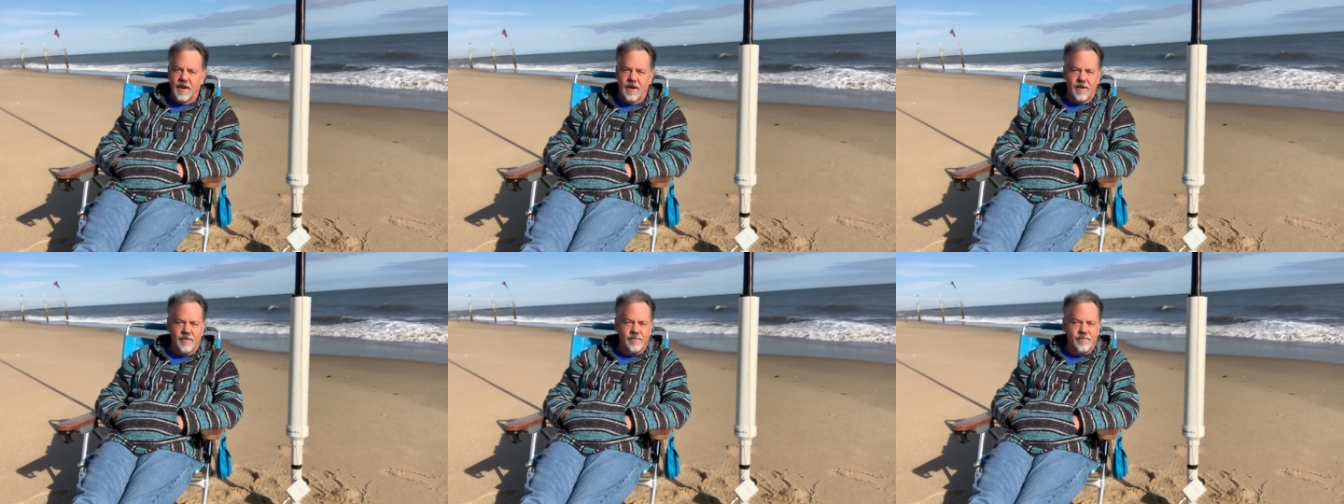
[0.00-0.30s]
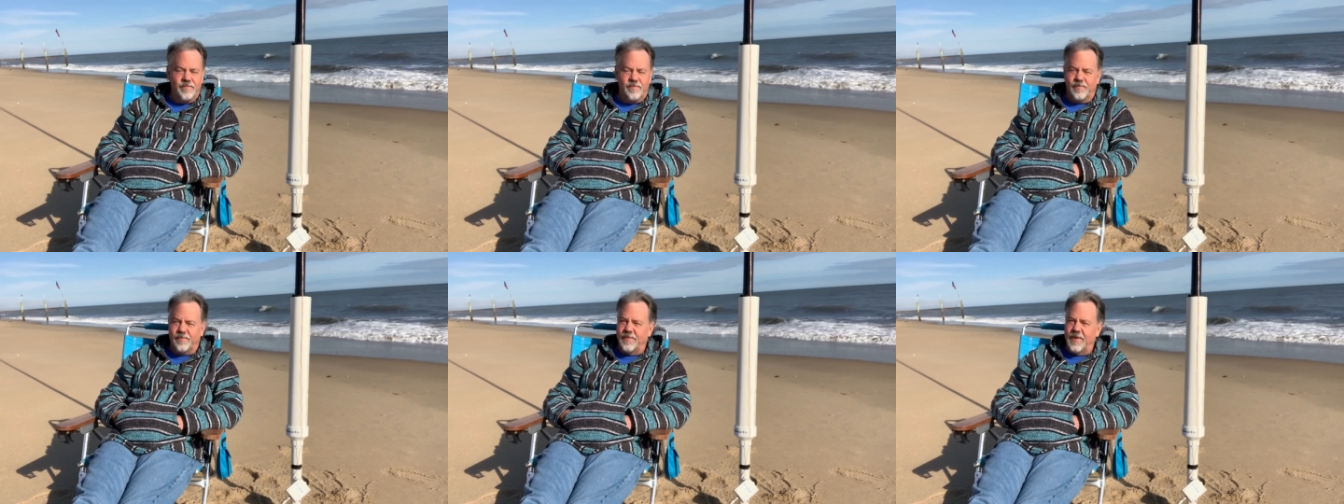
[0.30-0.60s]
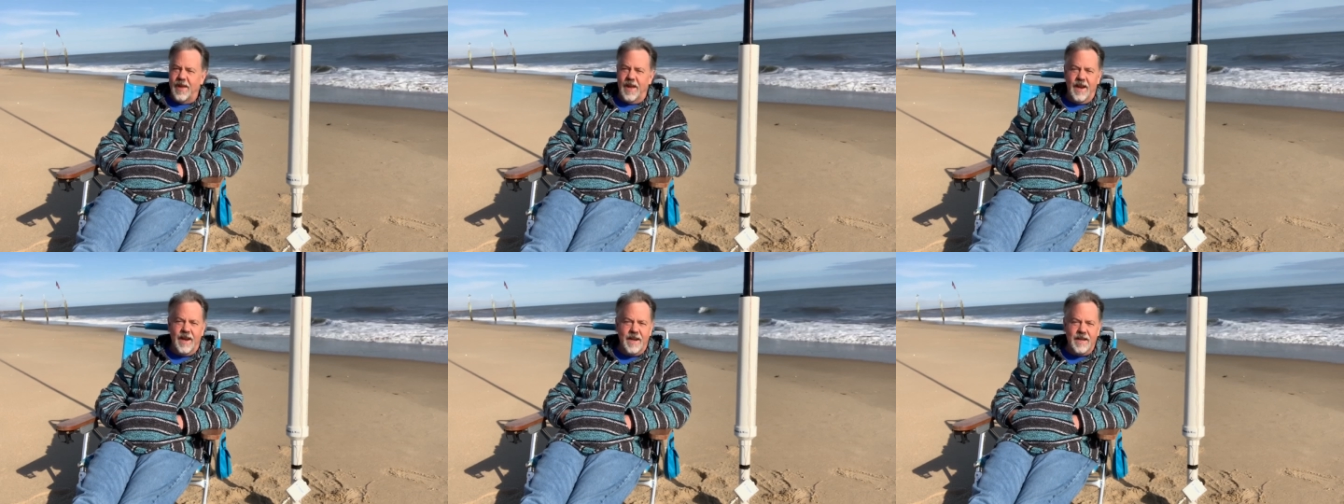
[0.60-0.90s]
They're
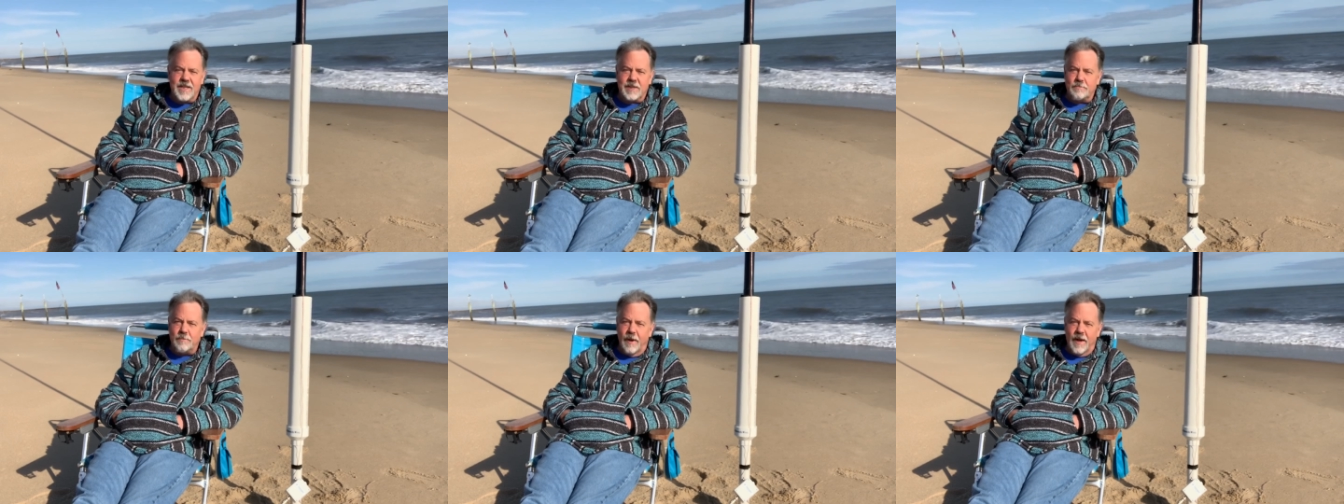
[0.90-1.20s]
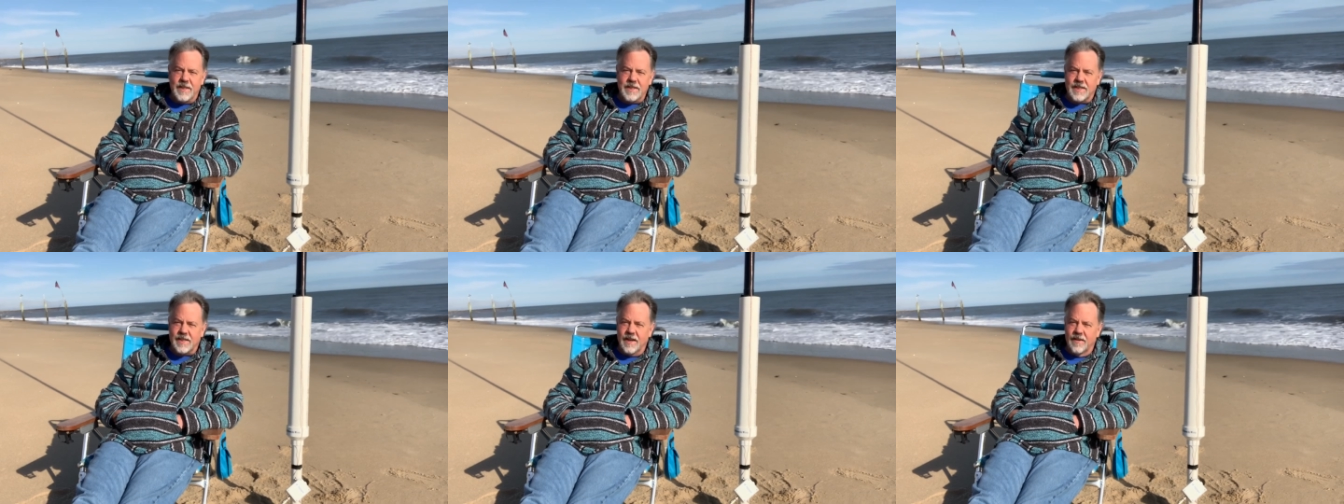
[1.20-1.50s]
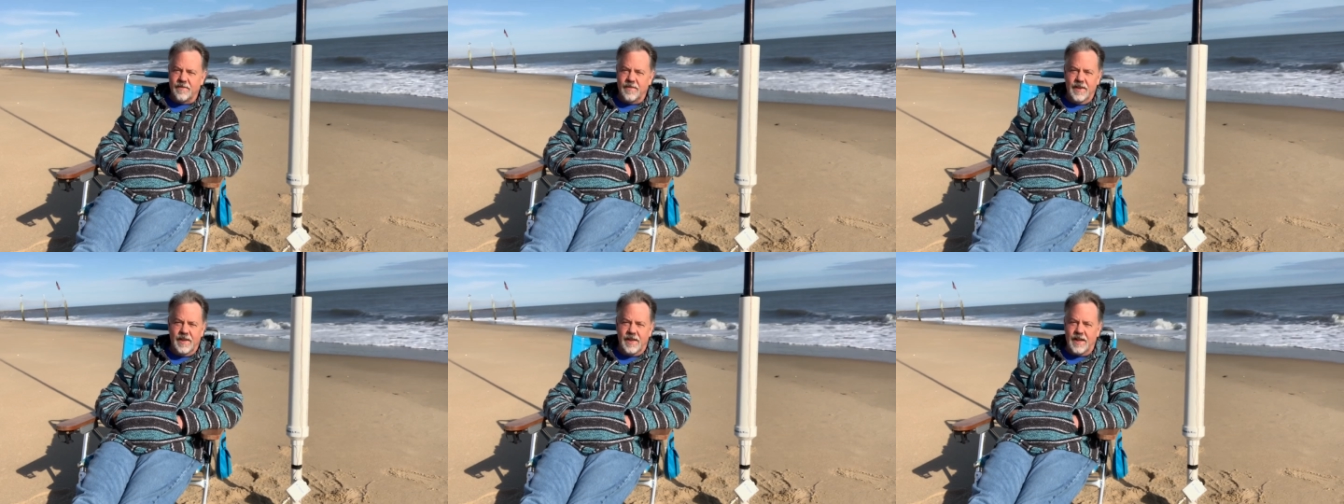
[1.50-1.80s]

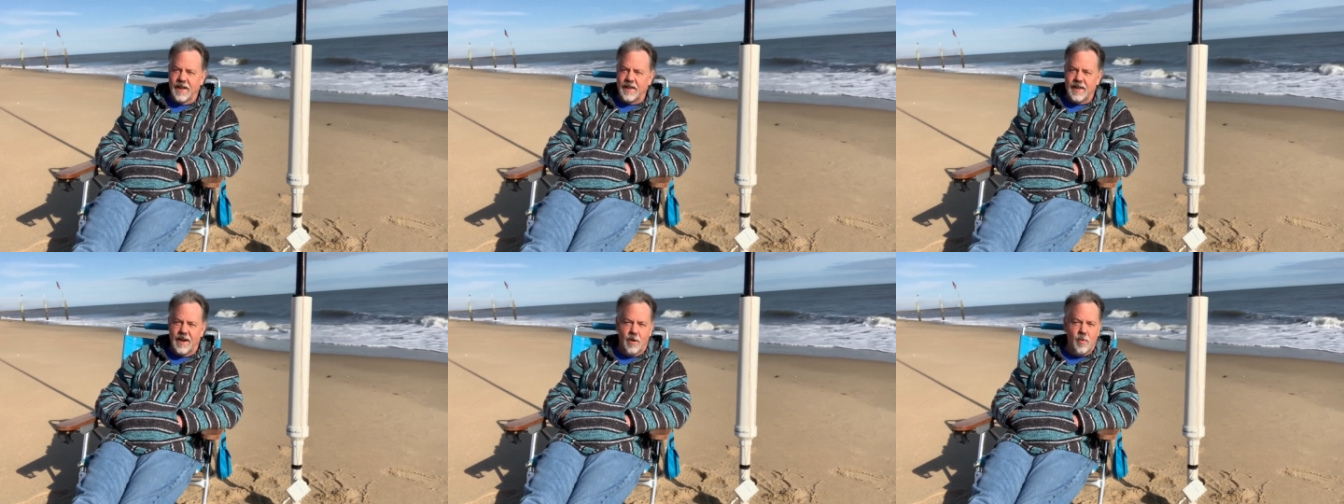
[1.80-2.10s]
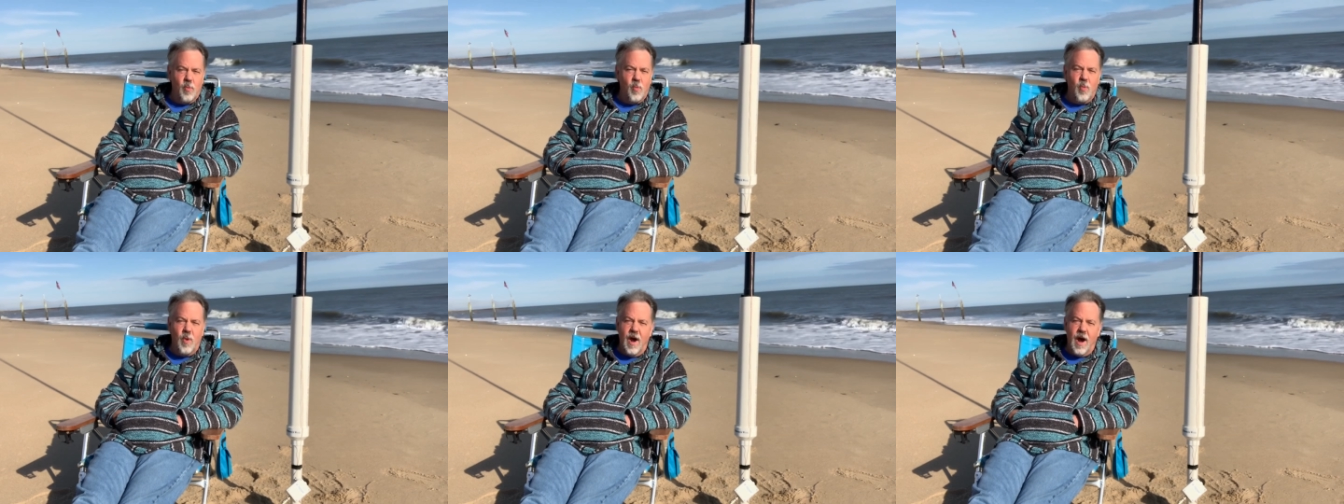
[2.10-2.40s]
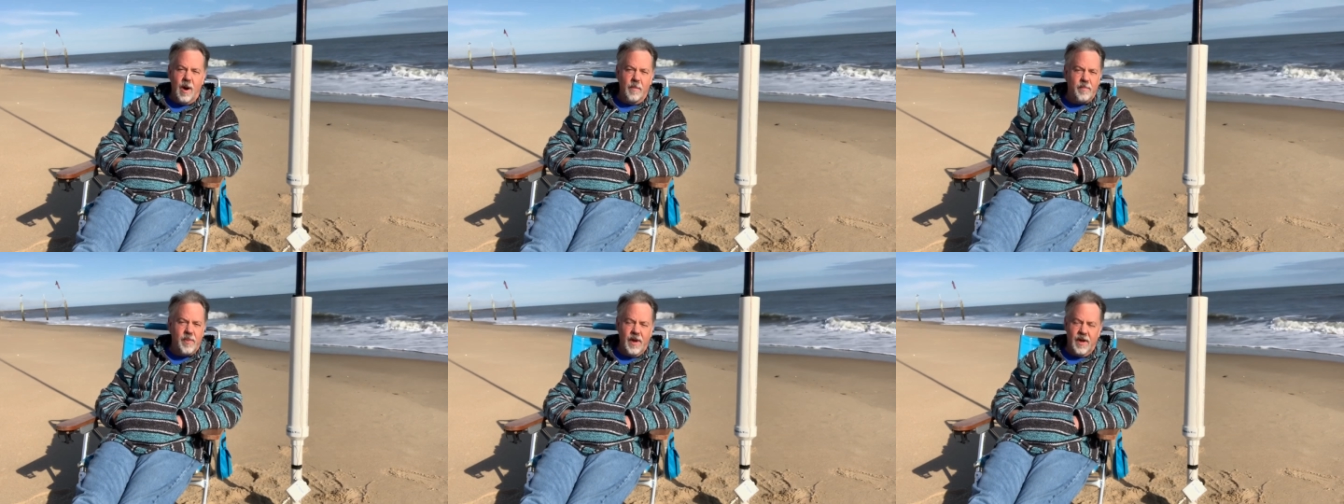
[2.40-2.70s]
inexpensive and they're
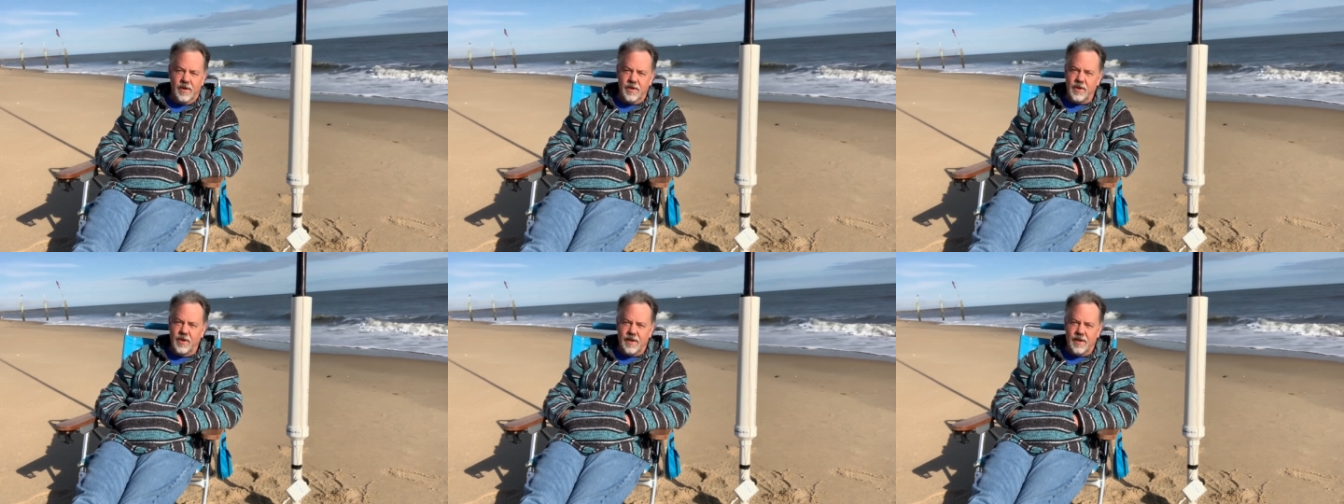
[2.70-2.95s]
well built,